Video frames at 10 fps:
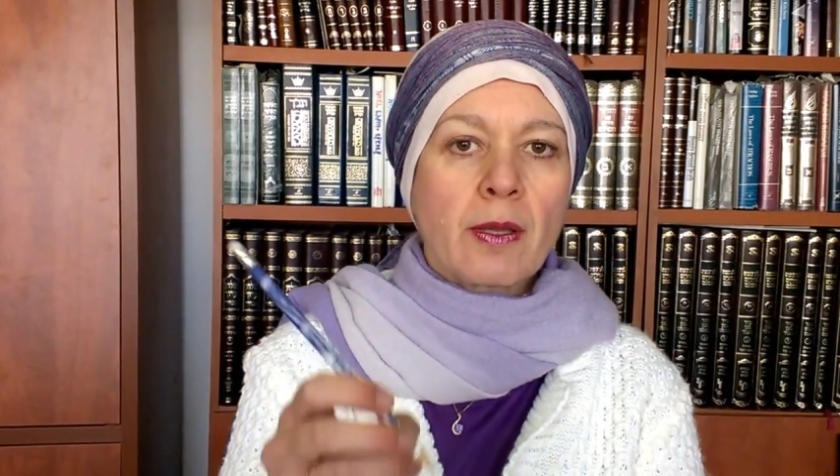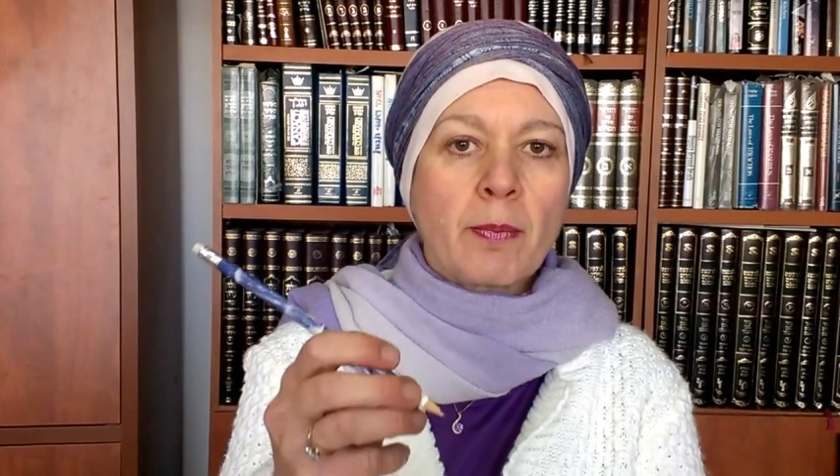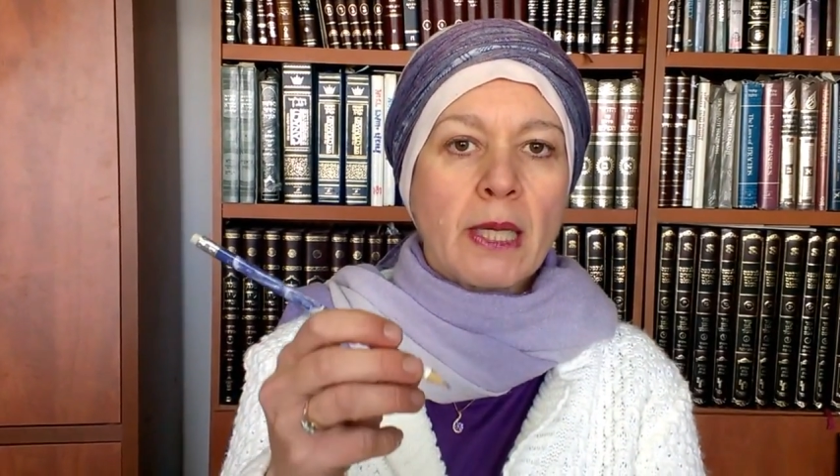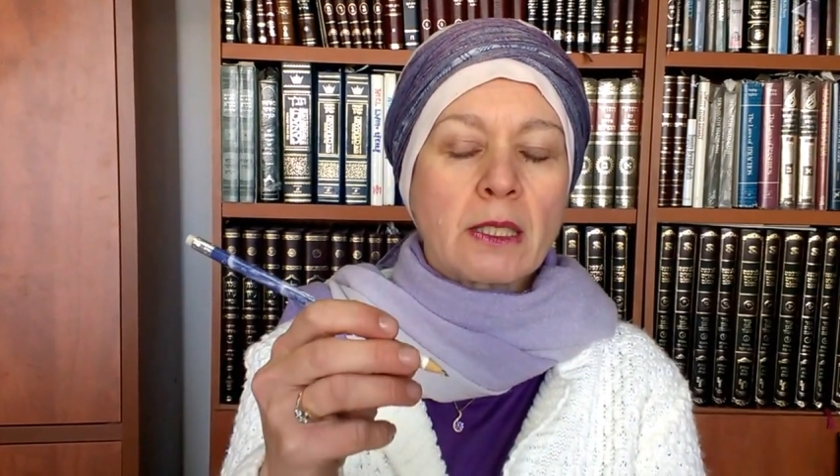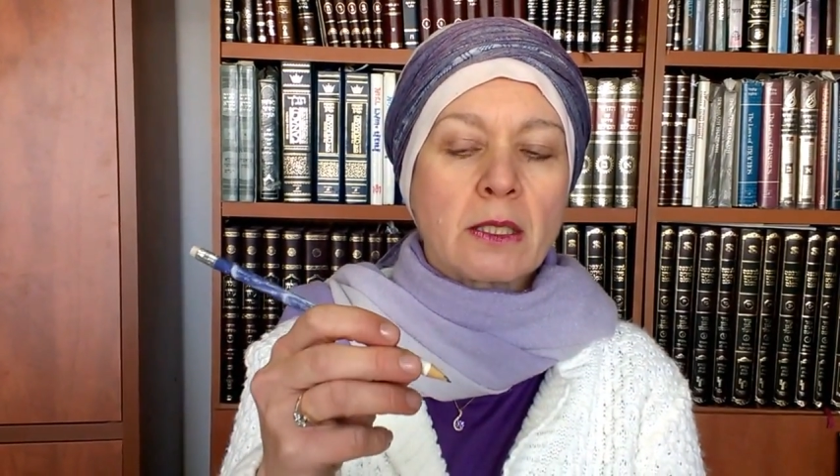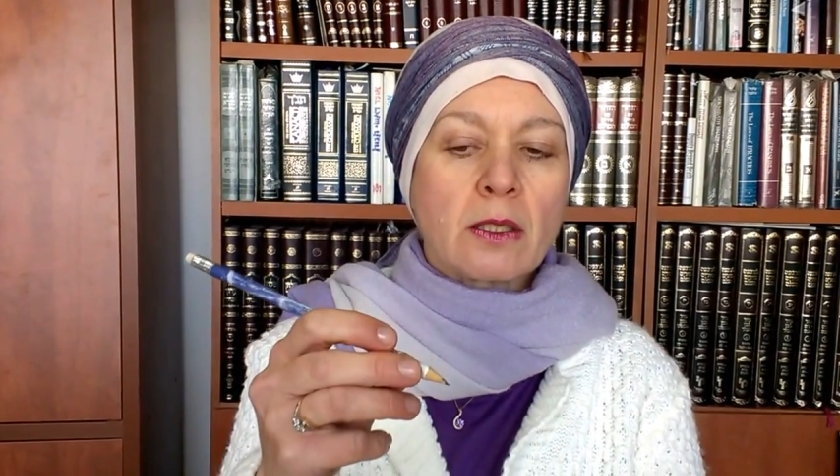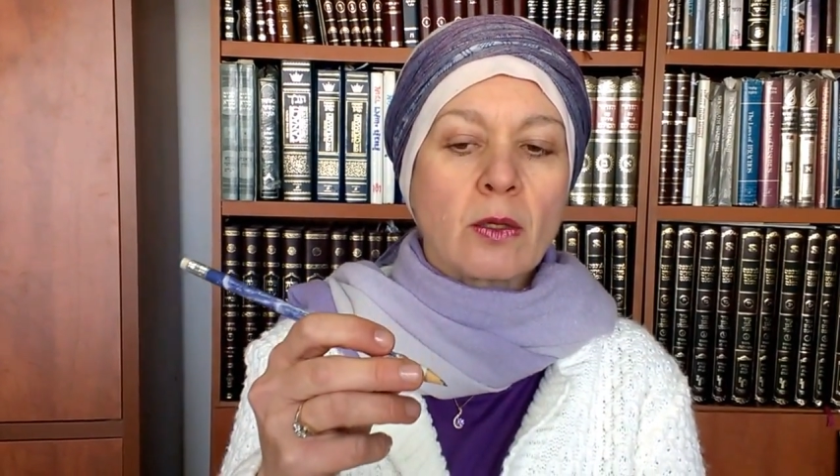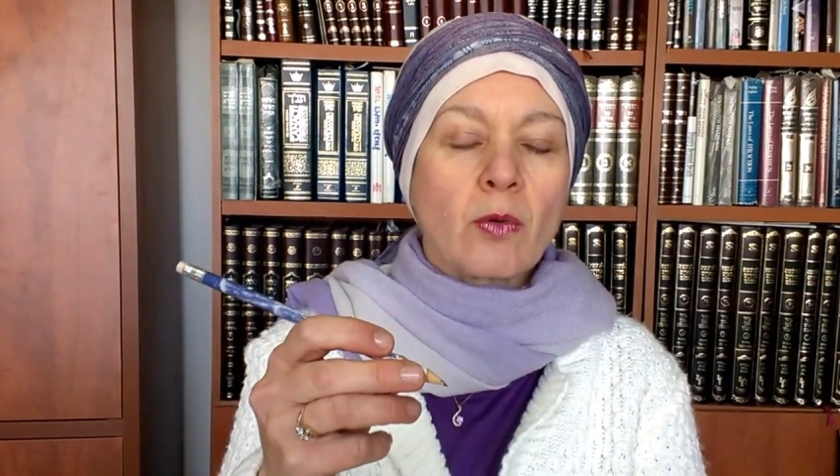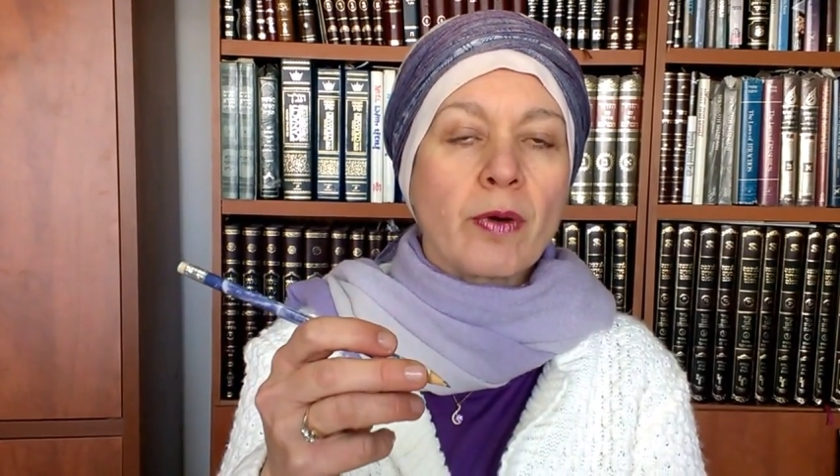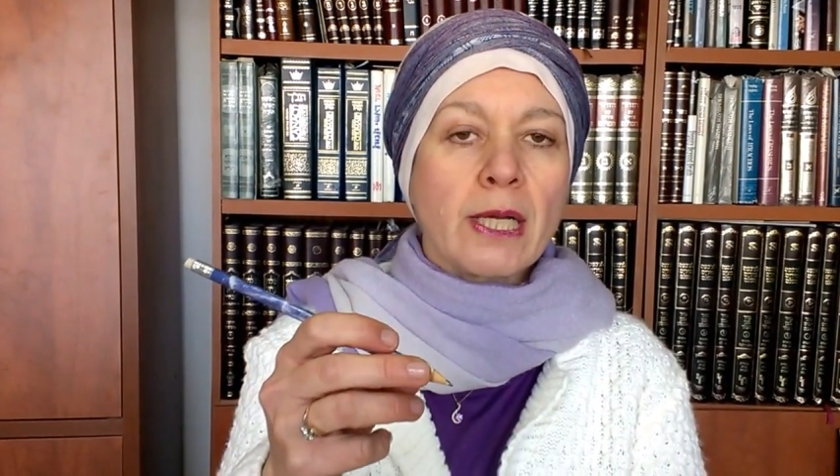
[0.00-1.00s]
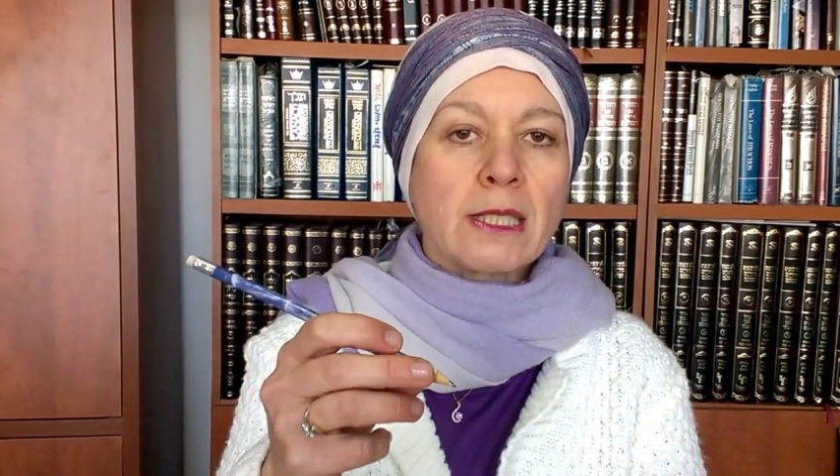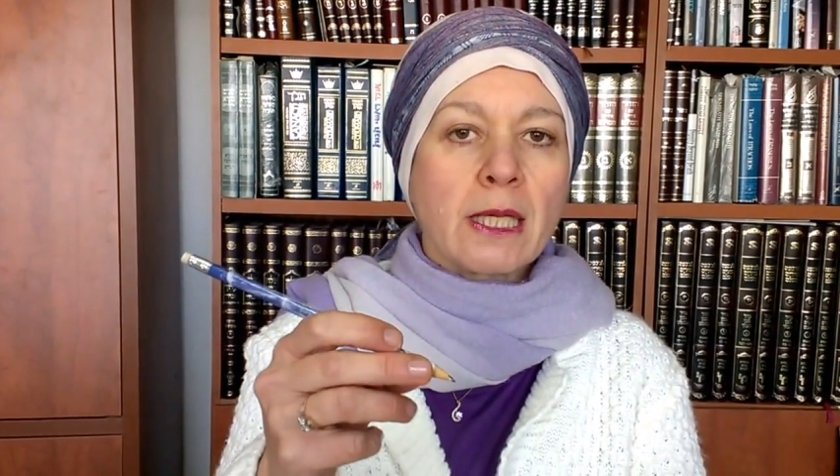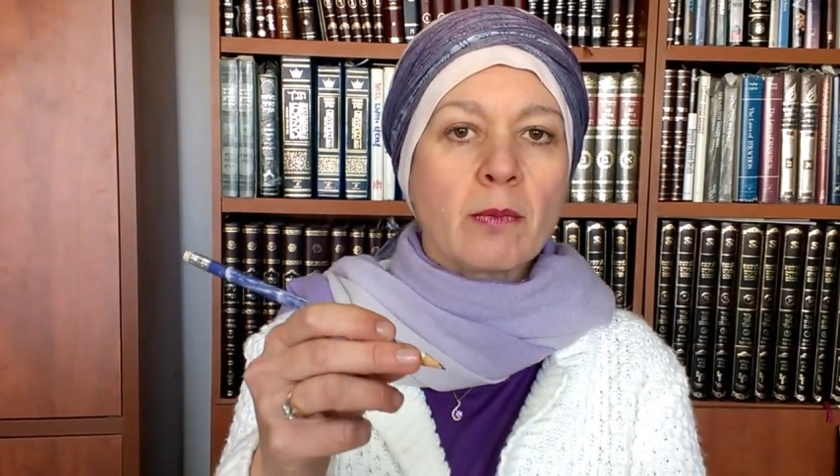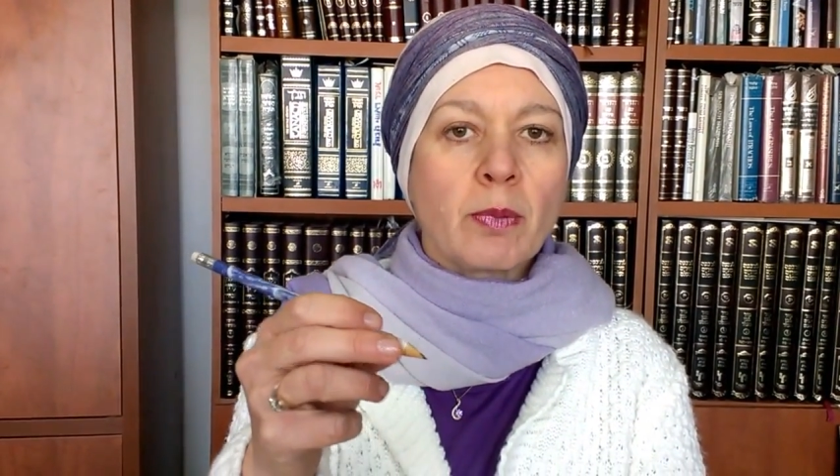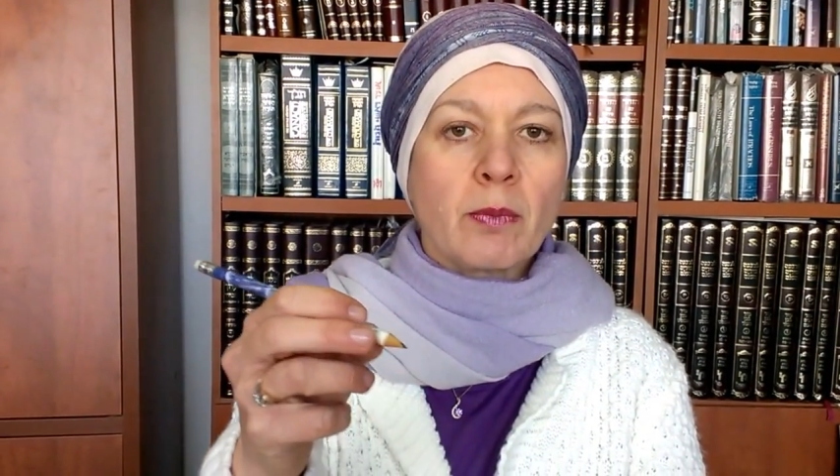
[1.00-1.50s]
pencil or writing
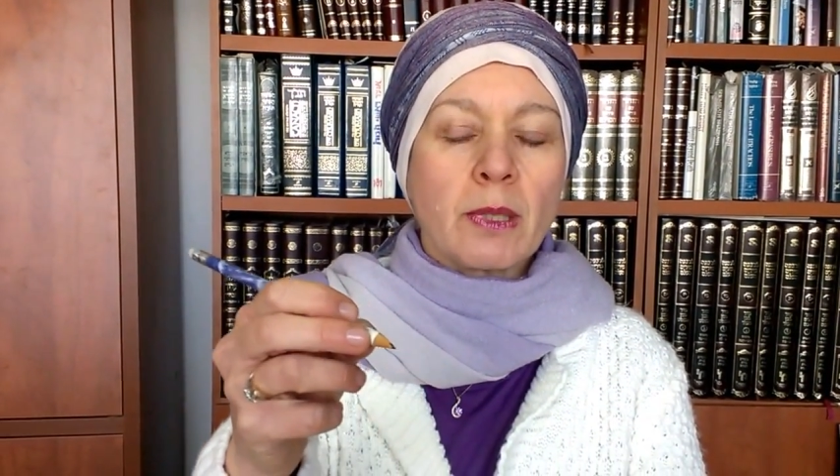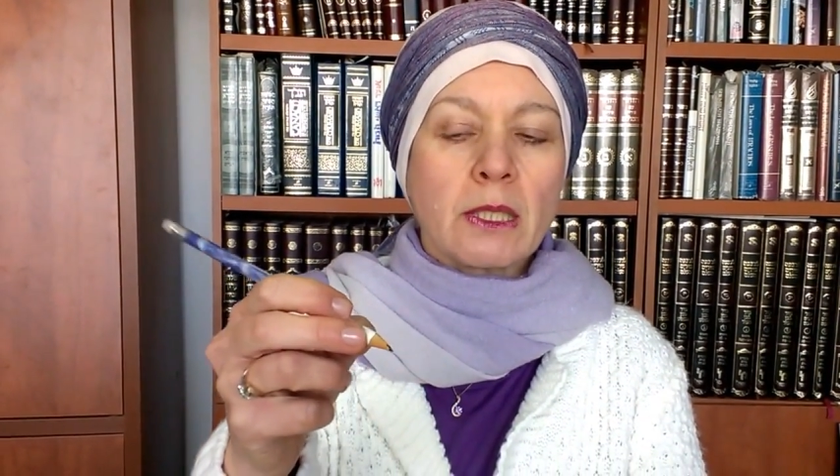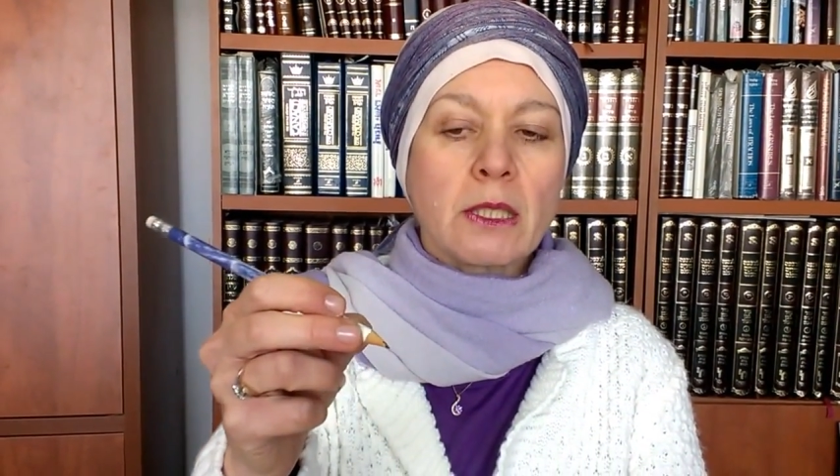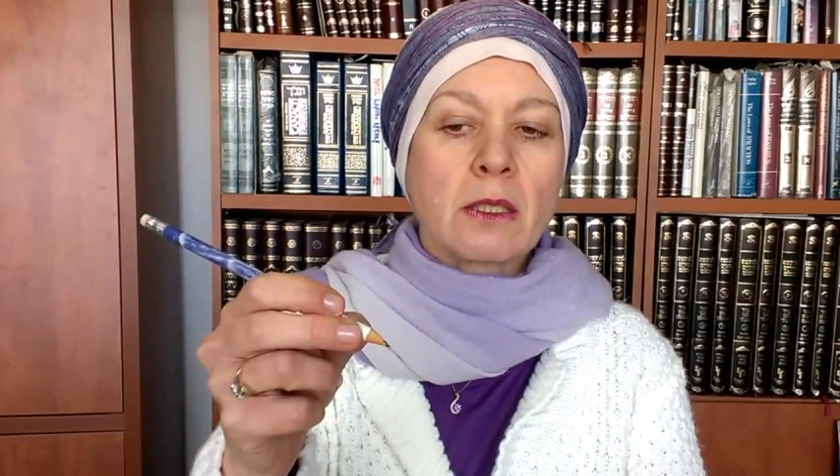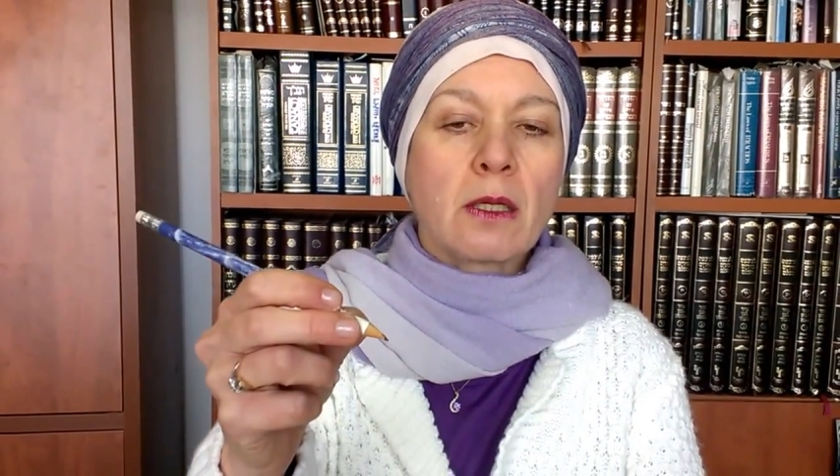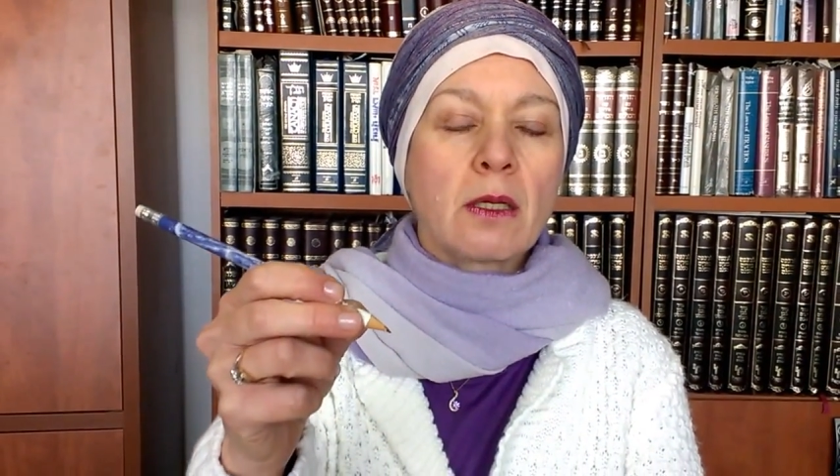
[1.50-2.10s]
implement